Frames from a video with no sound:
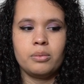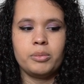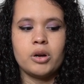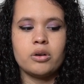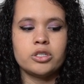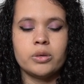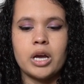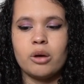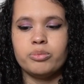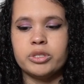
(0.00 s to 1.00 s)
but also it
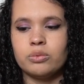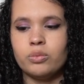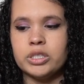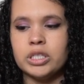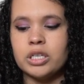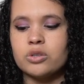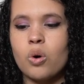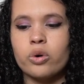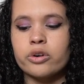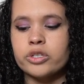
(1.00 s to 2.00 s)
helps once he gets
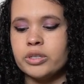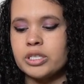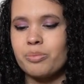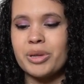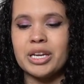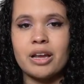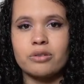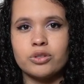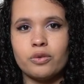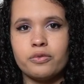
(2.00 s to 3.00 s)
older so he's not bending
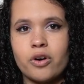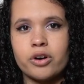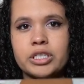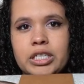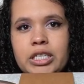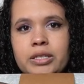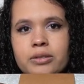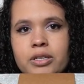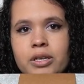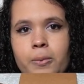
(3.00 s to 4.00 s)
down so far to eat.
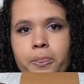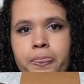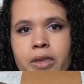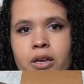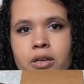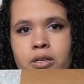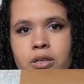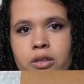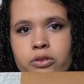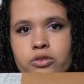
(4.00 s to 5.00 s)

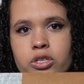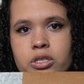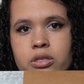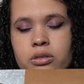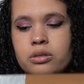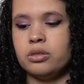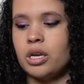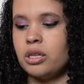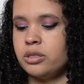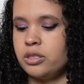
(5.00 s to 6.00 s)
And they're just
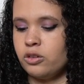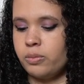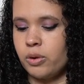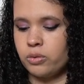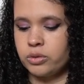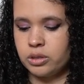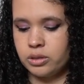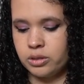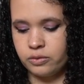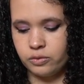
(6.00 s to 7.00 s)
stainless steel bowls,
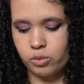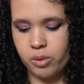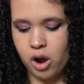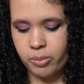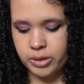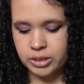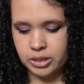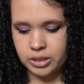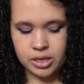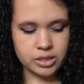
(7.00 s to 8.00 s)
little paw prints
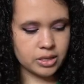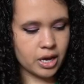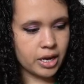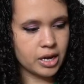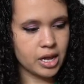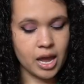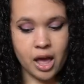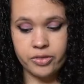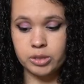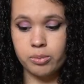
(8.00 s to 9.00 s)
in the inside.
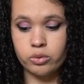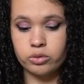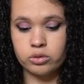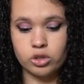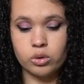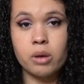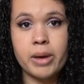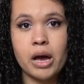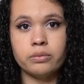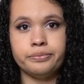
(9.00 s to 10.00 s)
And these bowls do come
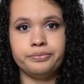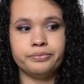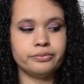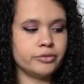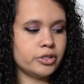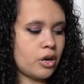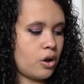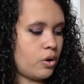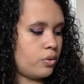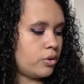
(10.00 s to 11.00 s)
out,
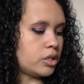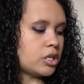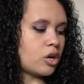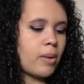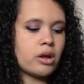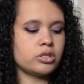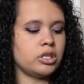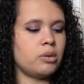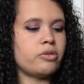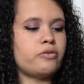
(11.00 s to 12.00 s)
so you can take them out and just
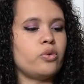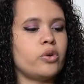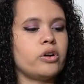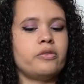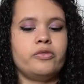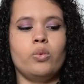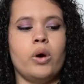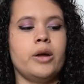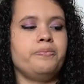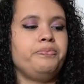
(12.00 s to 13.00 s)
lay them on the floor if you
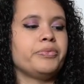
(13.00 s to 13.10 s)
want.